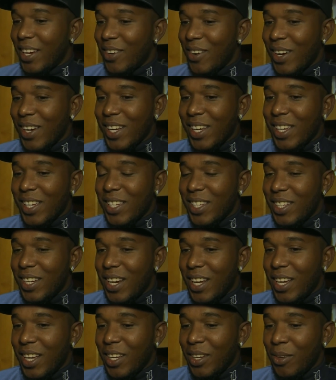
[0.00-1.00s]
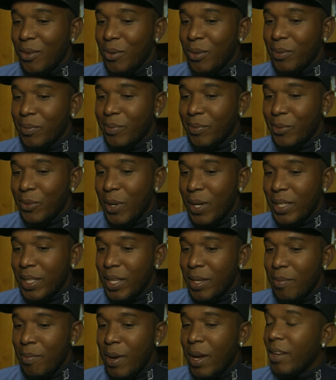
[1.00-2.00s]
Joaquin is like one of
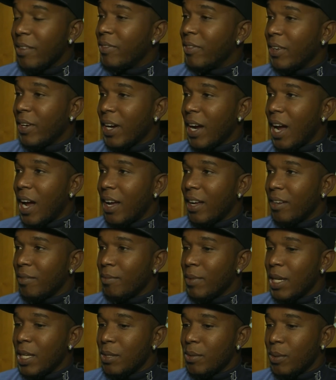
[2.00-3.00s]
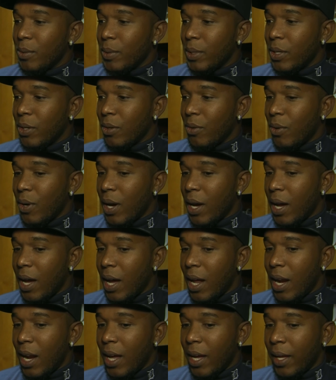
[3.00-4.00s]
the best friends I have in baseball because when I
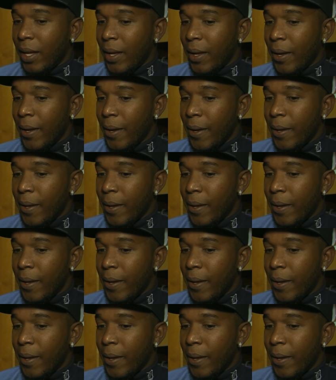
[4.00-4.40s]
had like